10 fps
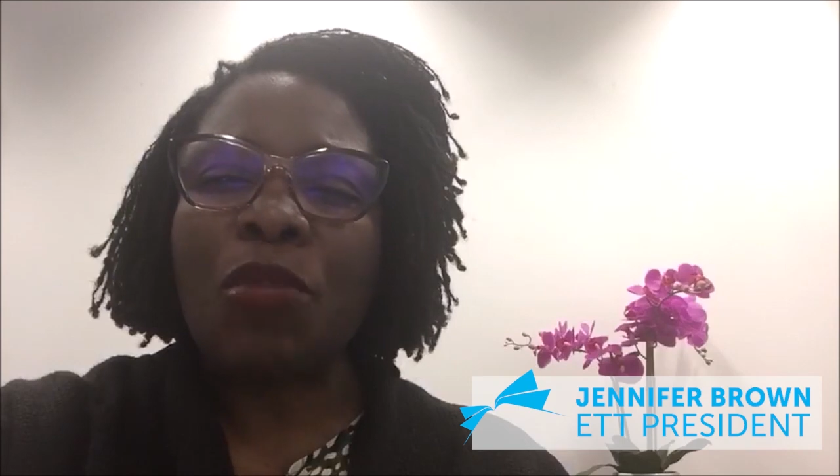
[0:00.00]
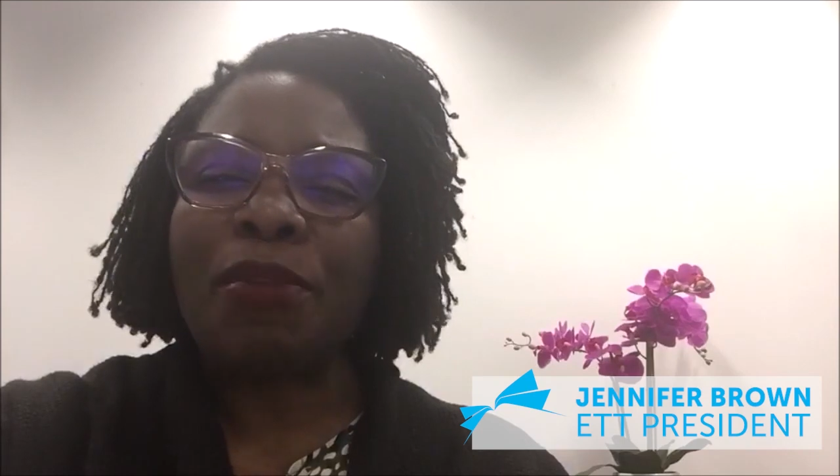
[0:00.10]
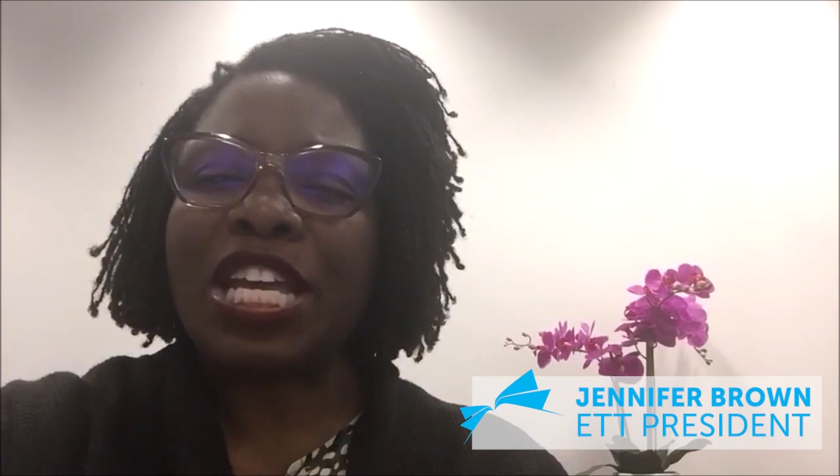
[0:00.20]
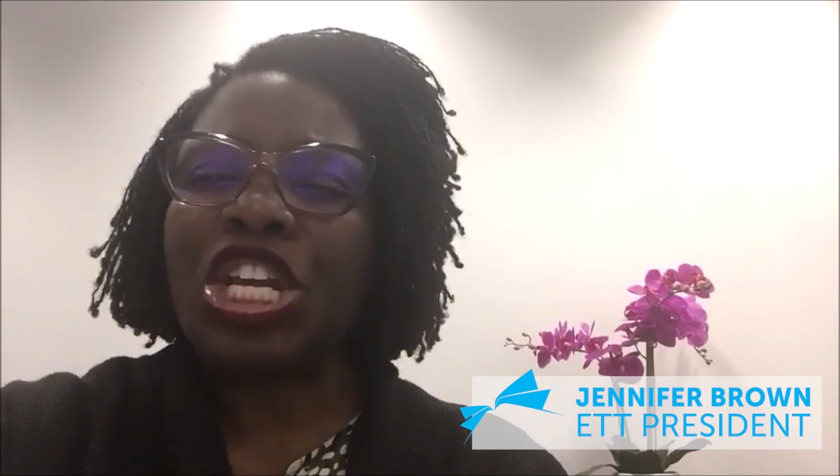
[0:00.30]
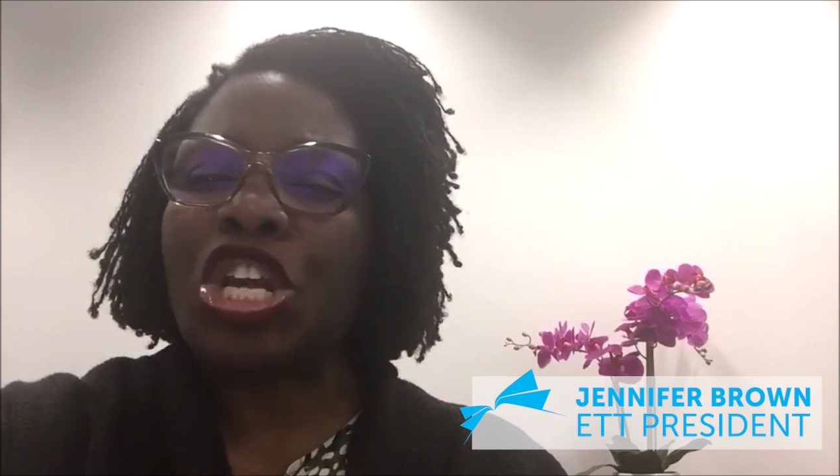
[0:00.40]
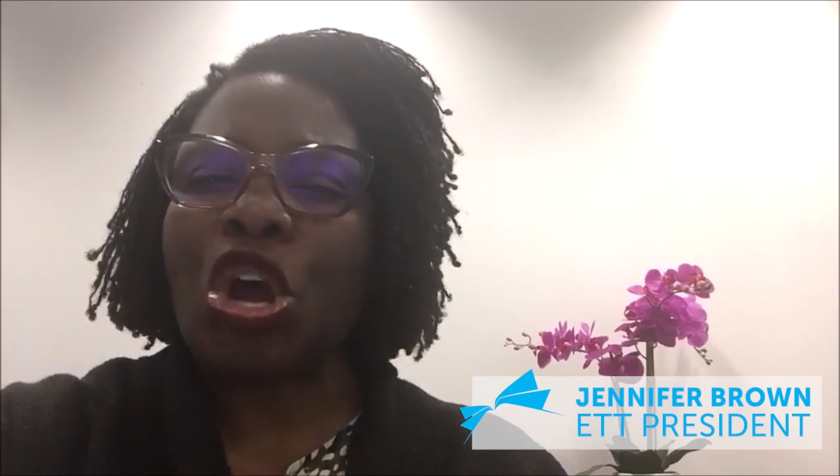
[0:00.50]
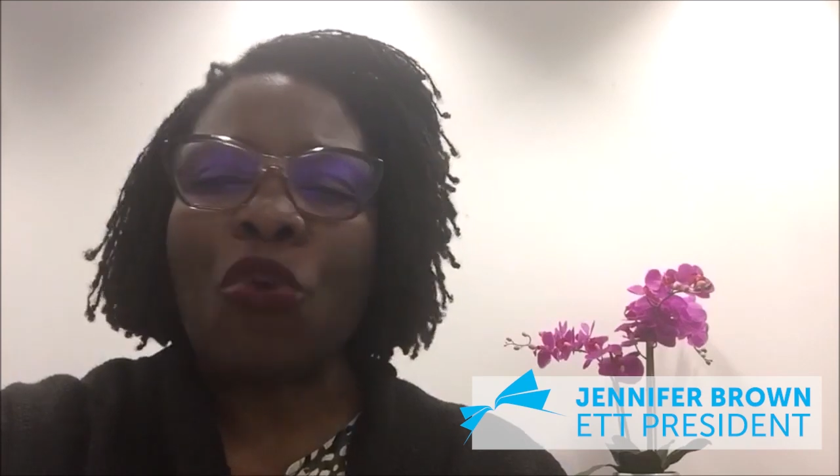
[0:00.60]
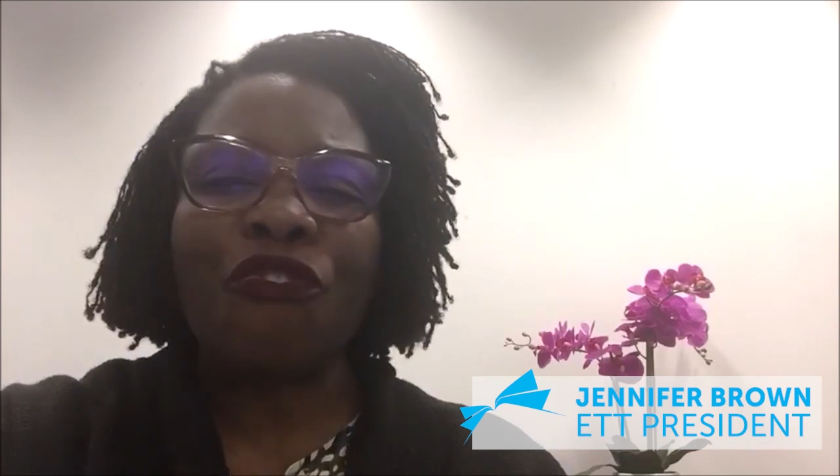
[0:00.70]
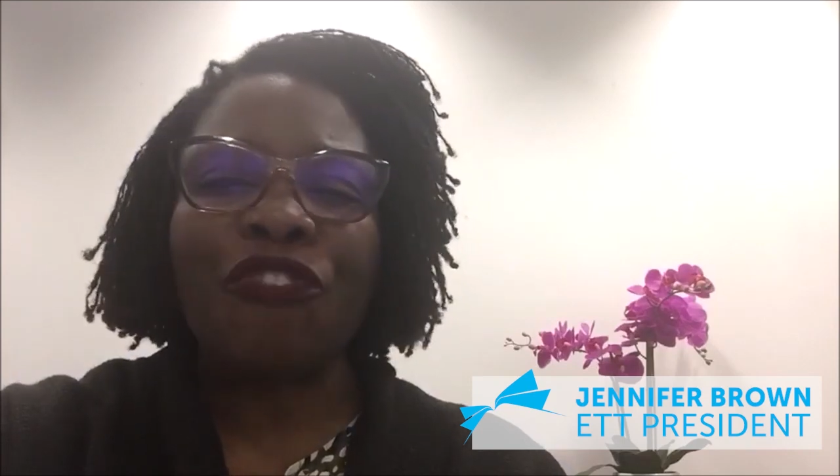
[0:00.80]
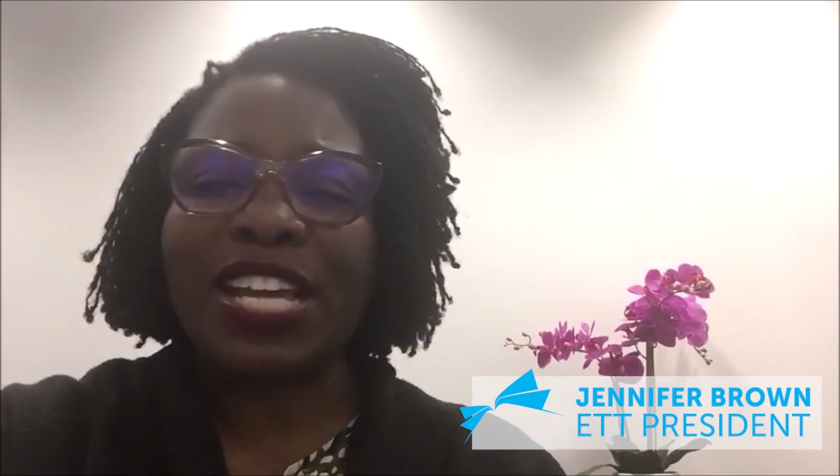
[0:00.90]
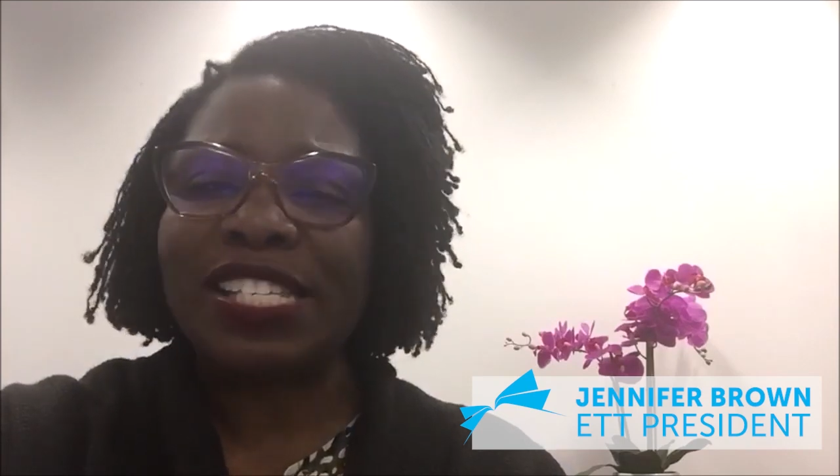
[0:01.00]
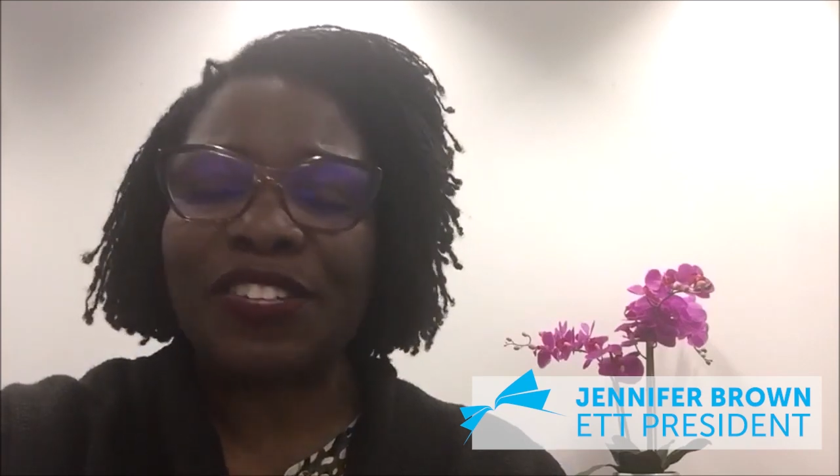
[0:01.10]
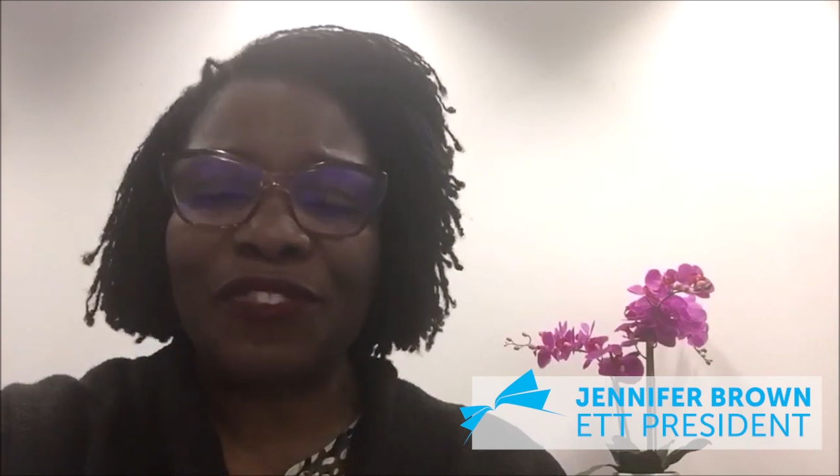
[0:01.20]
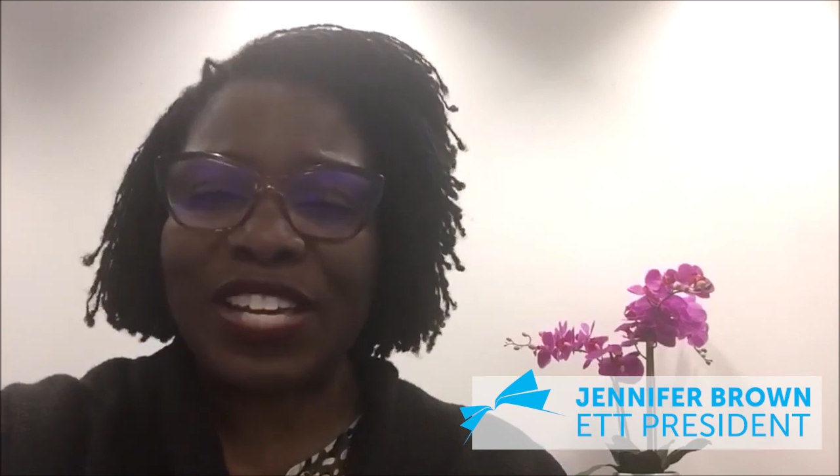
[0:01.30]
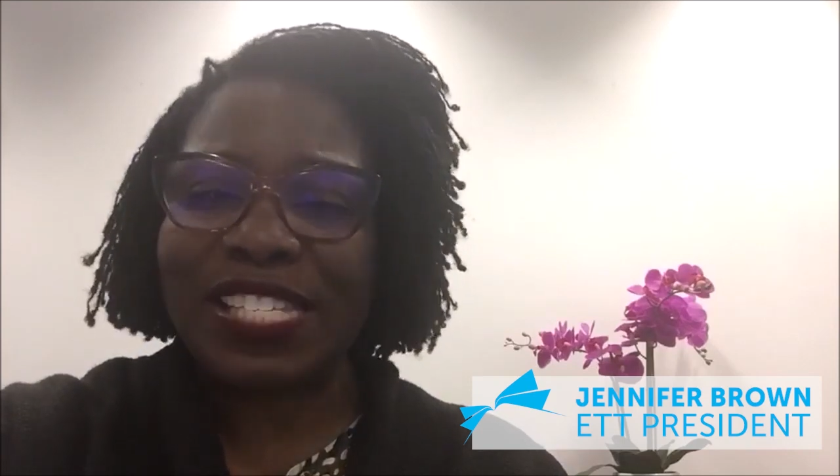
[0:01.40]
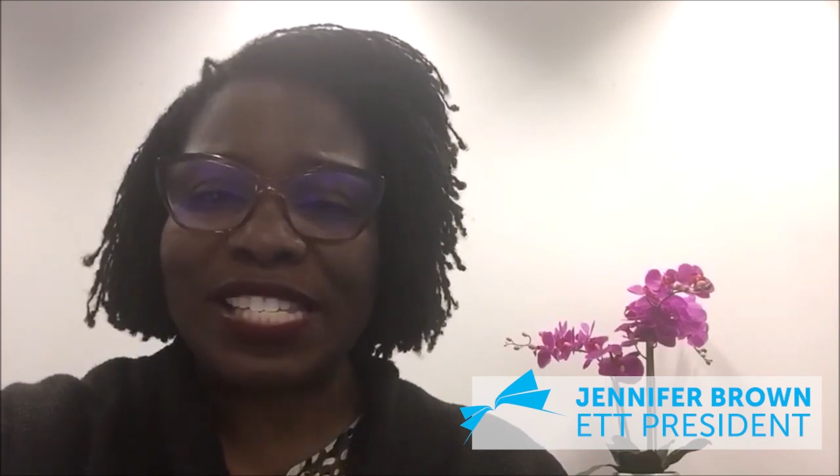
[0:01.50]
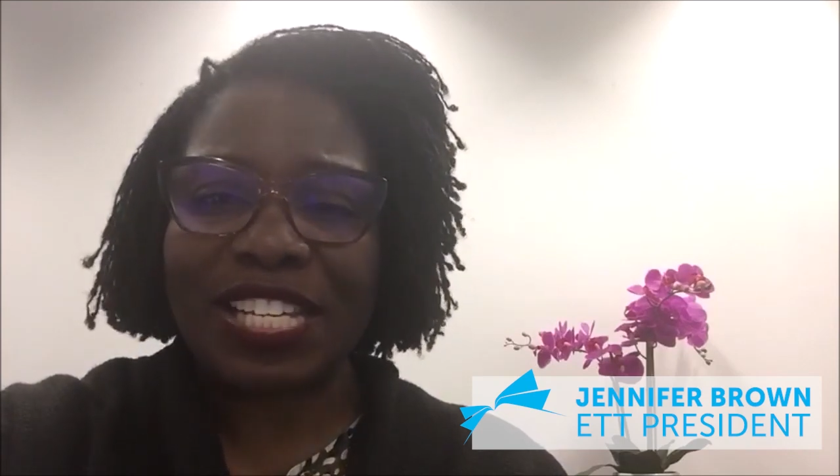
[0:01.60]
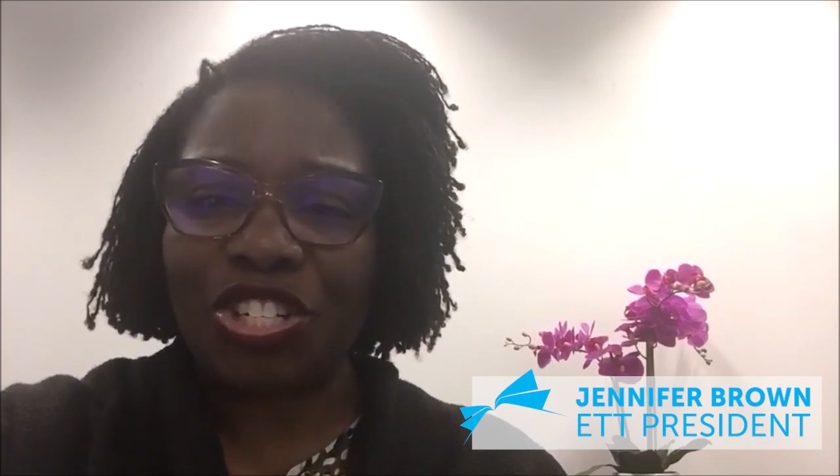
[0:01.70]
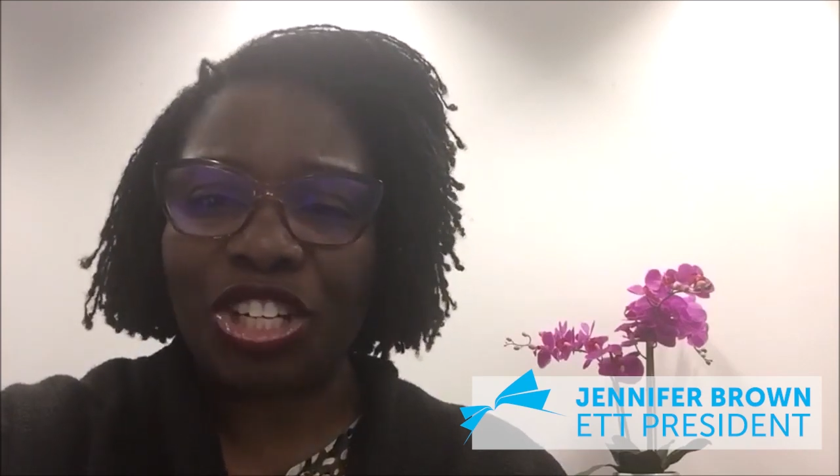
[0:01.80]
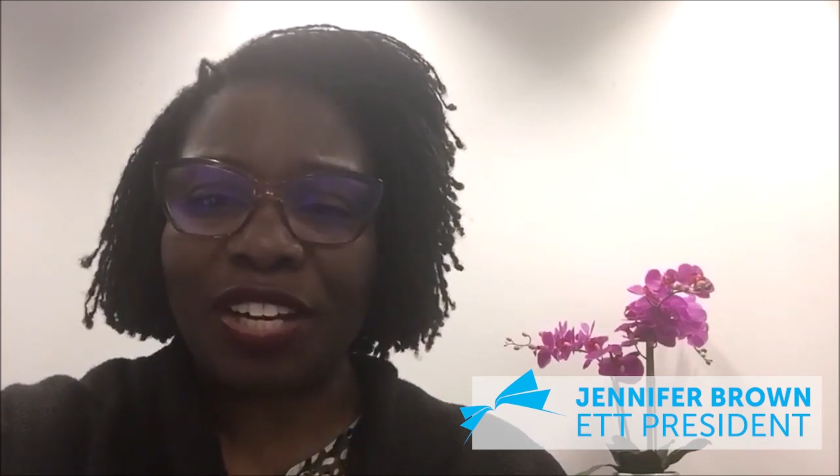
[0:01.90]
be no face-to-face
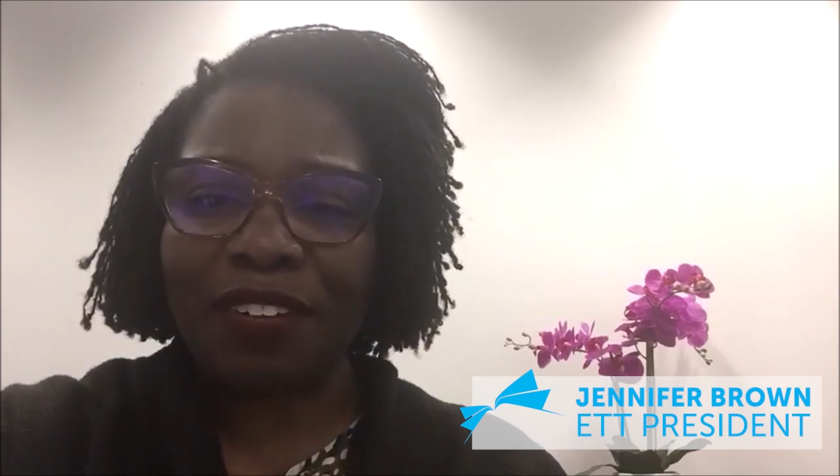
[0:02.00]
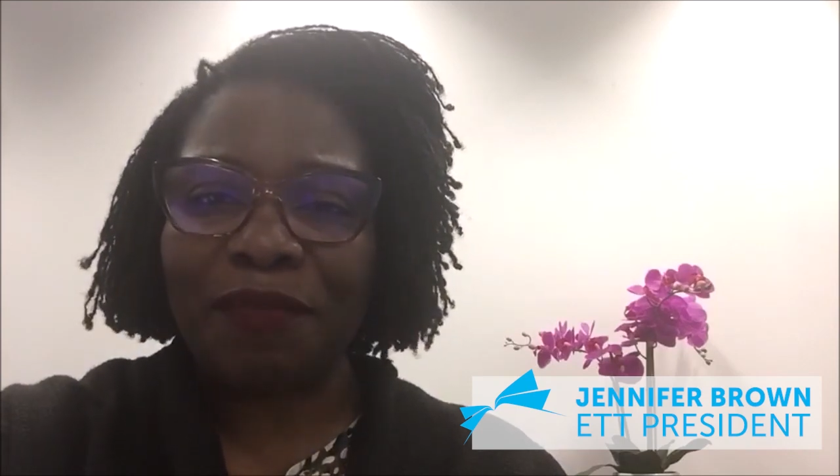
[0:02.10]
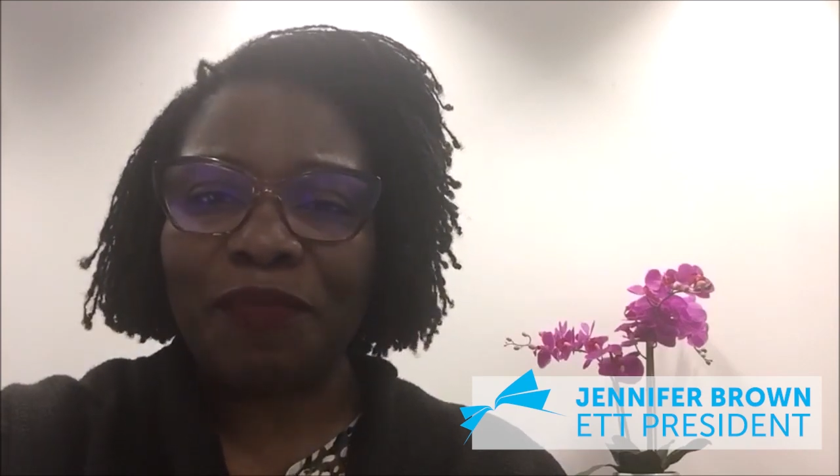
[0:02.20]
teaching